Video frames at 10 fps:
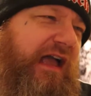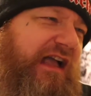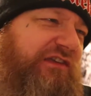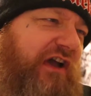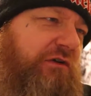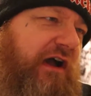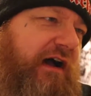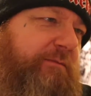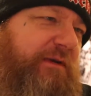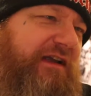It's
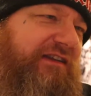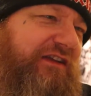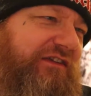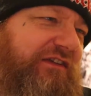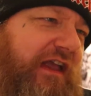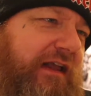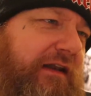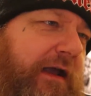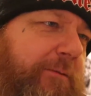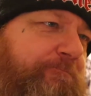okay, but it doesn't
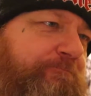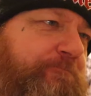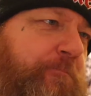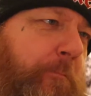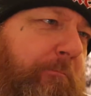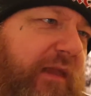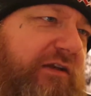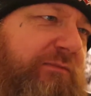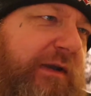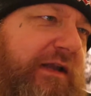stand out
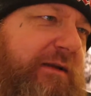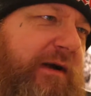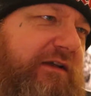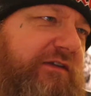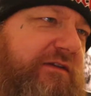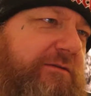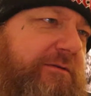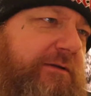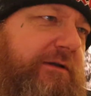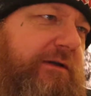as being amazing.
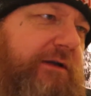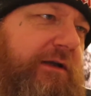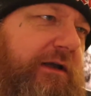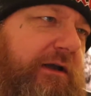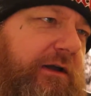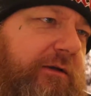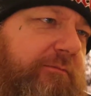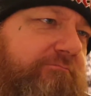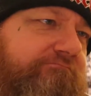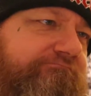To